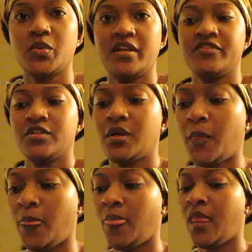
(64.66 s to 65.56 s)
whatever.
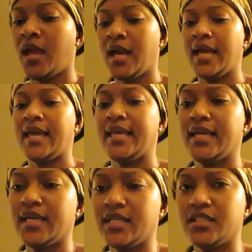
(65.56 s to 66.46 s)

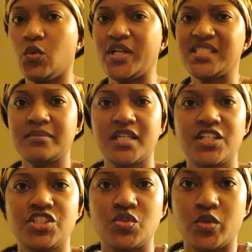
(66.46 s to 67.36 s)
And the Wingstop that I
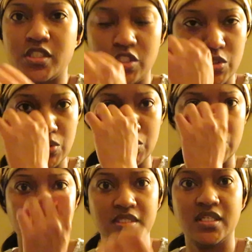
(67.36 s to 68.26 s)
just went
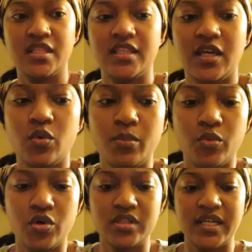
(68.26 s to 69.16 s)
to, they were
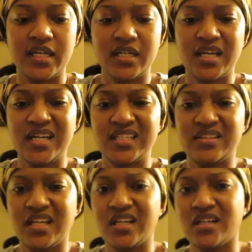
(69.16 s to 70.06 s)
more like kind of
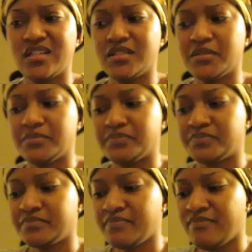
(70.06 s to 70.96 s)
like a um,
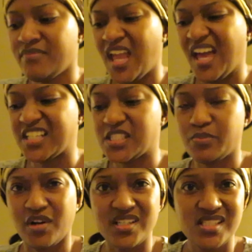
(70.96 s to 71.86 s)

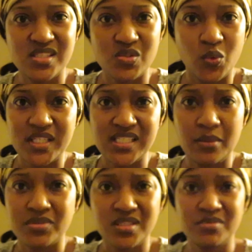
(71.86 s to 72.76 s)
express
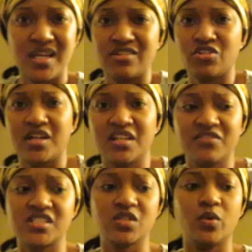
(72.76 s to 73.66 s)
Wingstop or something. I don't know. I
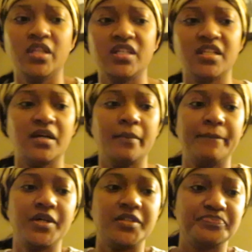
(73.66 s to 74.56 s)
never seen one like
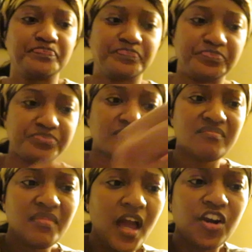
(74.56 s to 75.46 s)
that. But
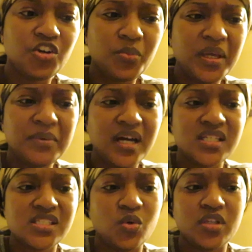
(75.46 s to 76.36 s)
I don't know. Maybe
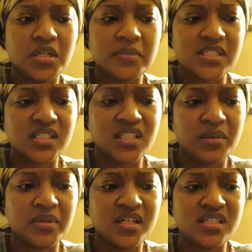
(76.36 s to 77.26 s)
honestly all of them is like
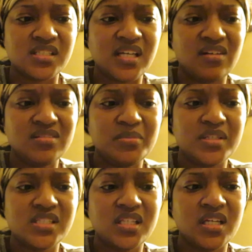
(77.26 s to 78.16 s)
that because I only
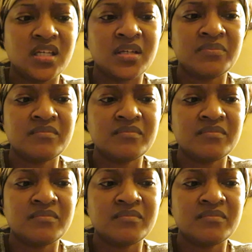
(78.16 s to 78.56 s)
been to like,